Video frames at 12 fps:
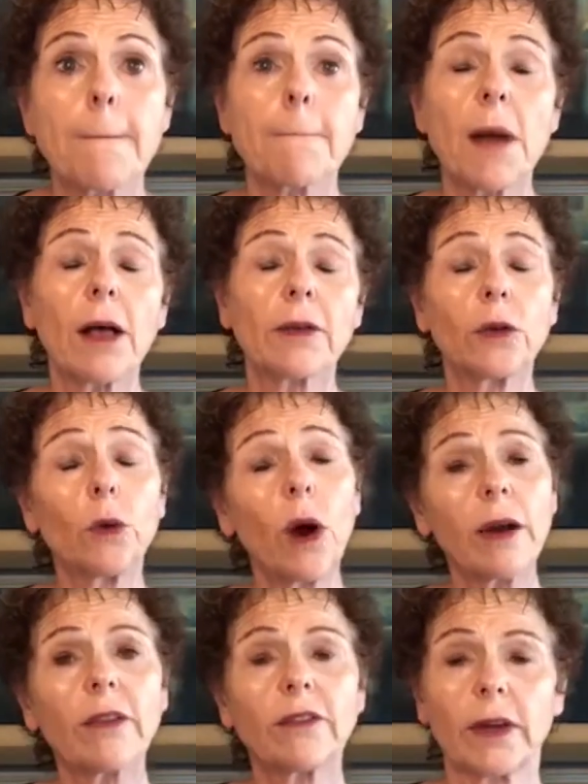well, you
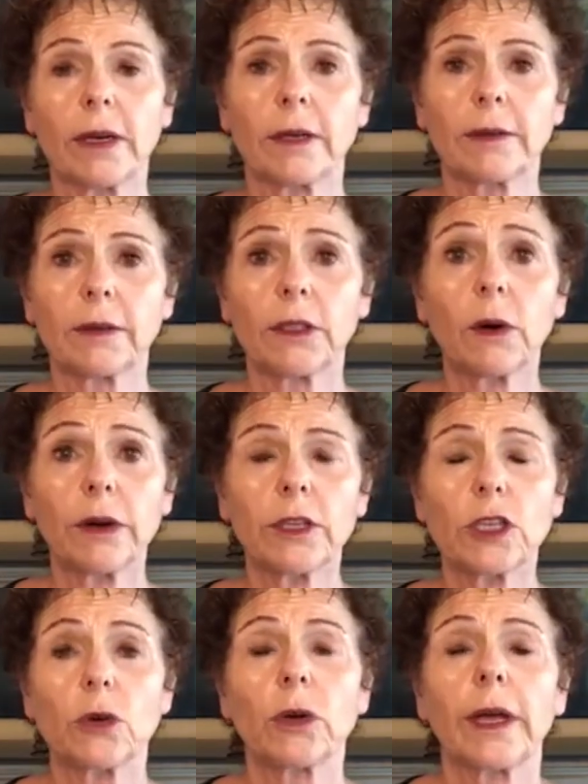are the fun. You are the
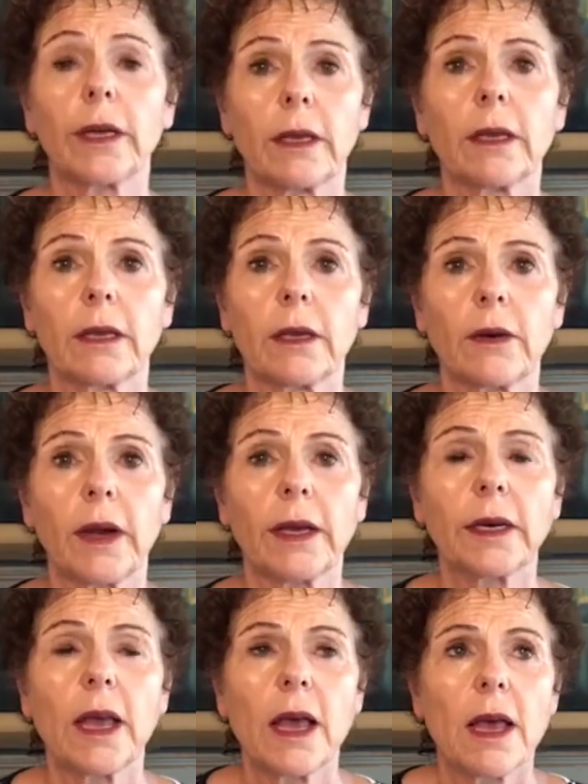joy,
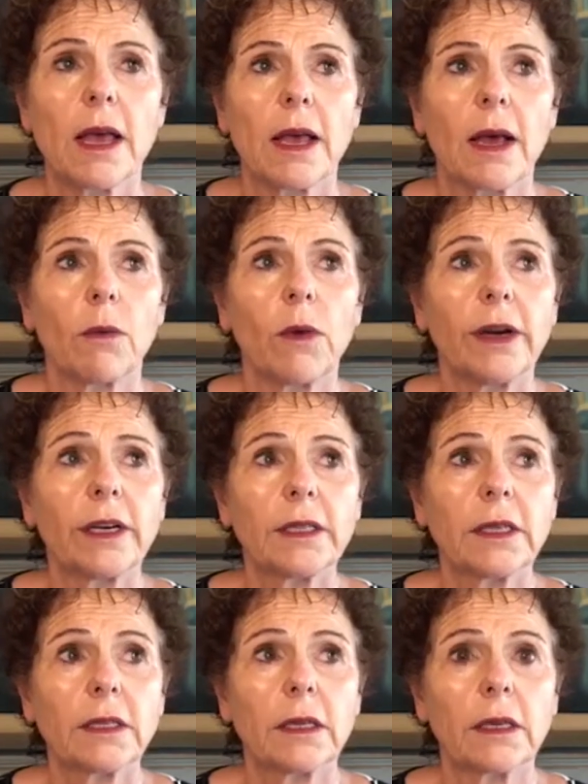right?
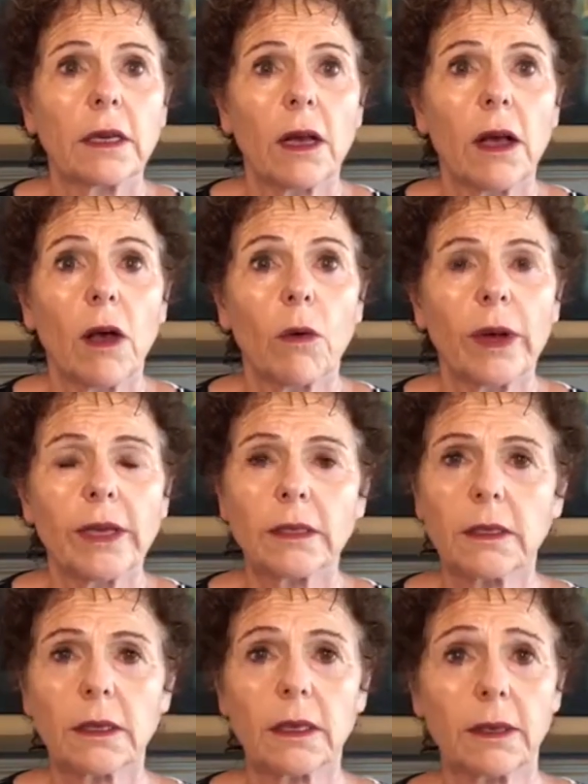Awareness isn't
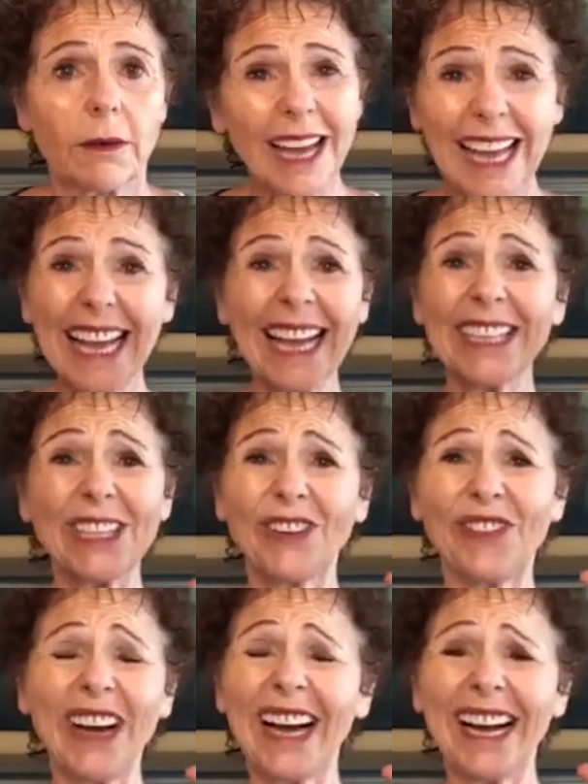always, oh,
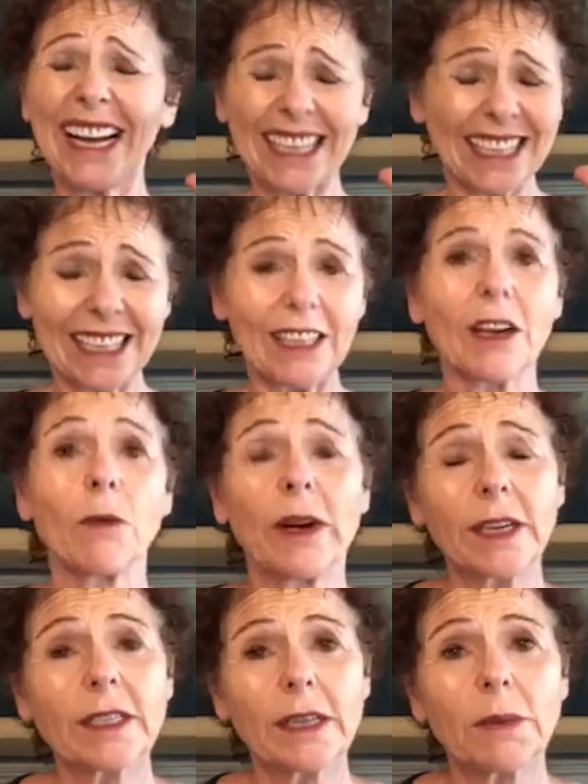so fun.
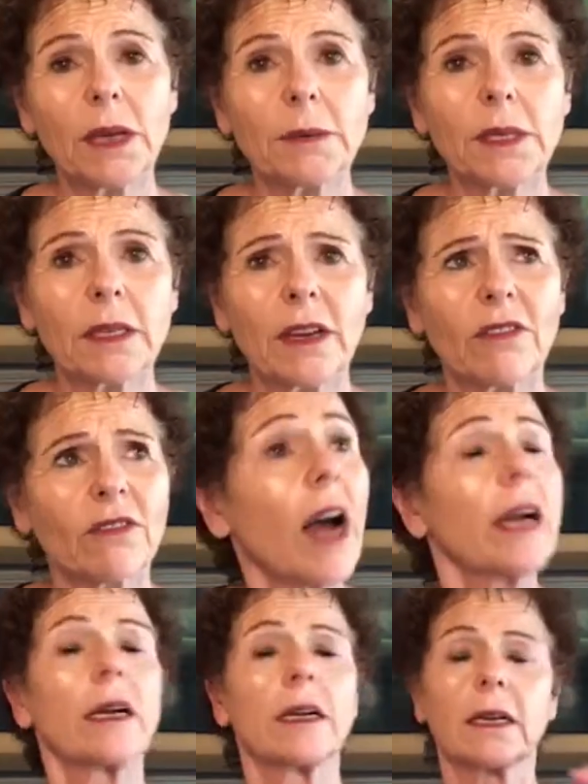Awareness sometimes is like,
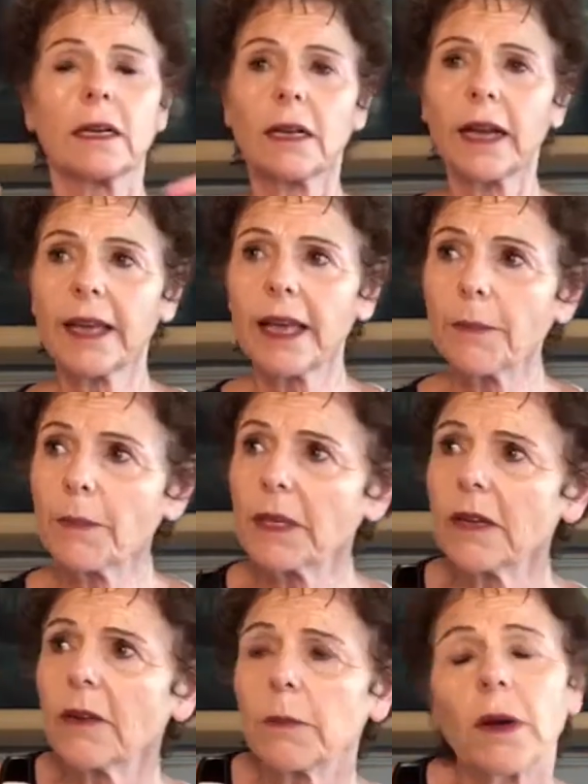fuck I can't
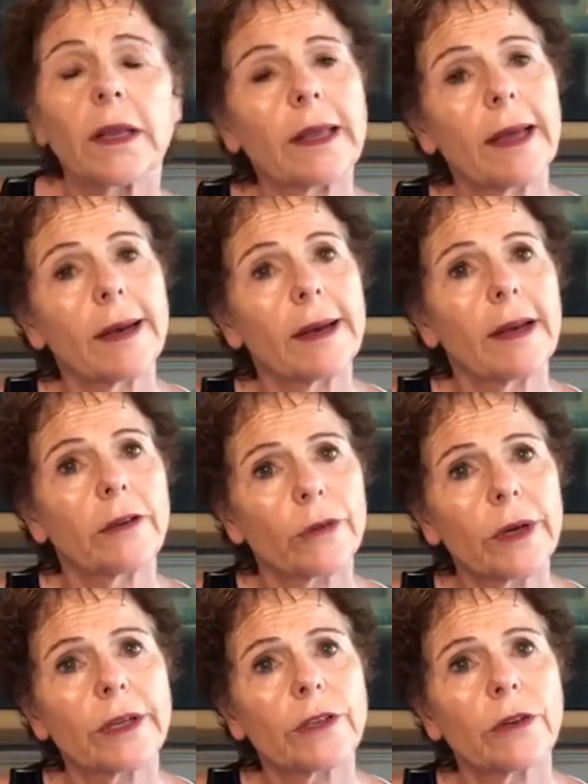believe I bought that as
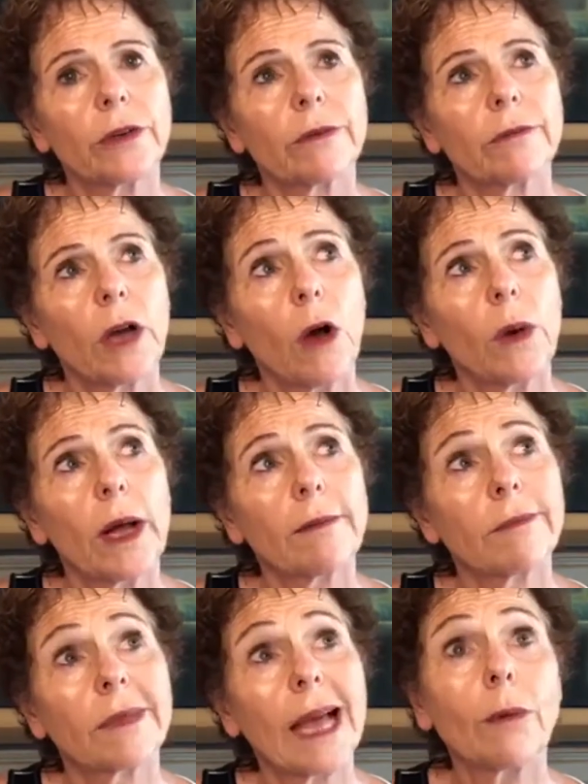real and true. Oh well,
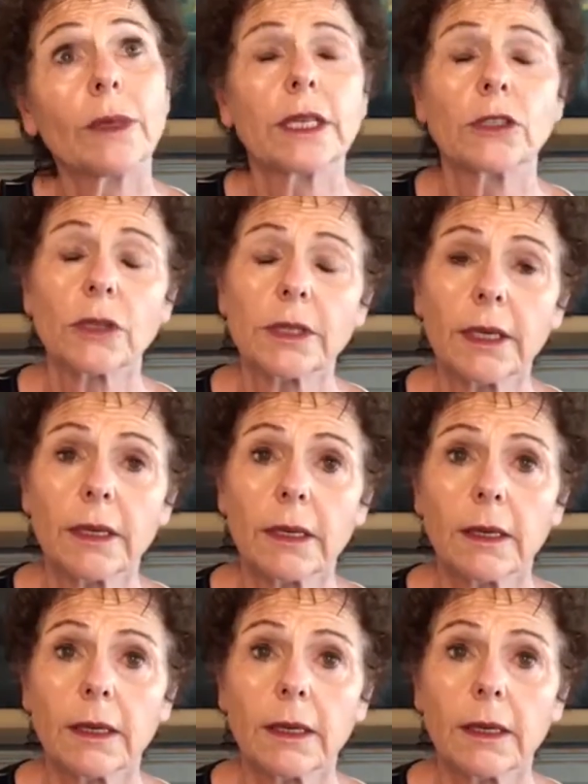that was interesting.